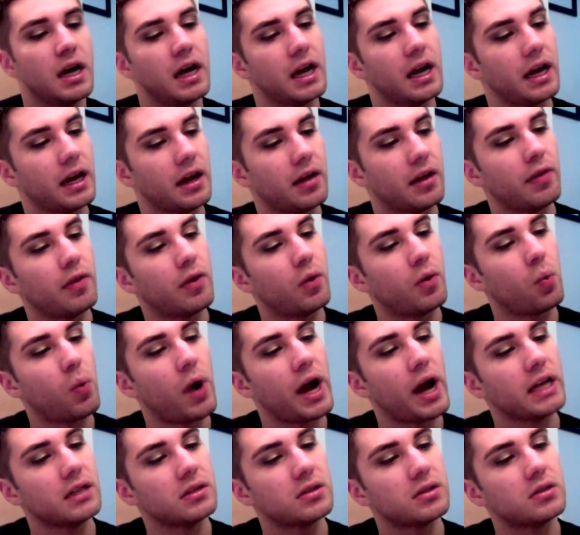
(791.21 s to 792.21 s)
and the
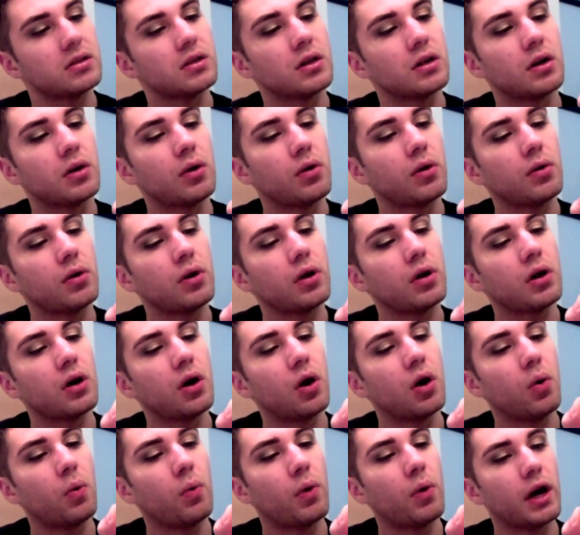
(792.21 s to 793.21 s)
White Stone
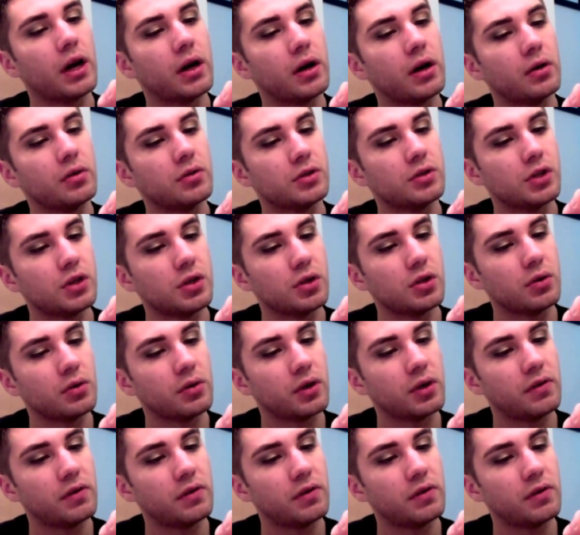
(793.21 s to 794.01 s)
0102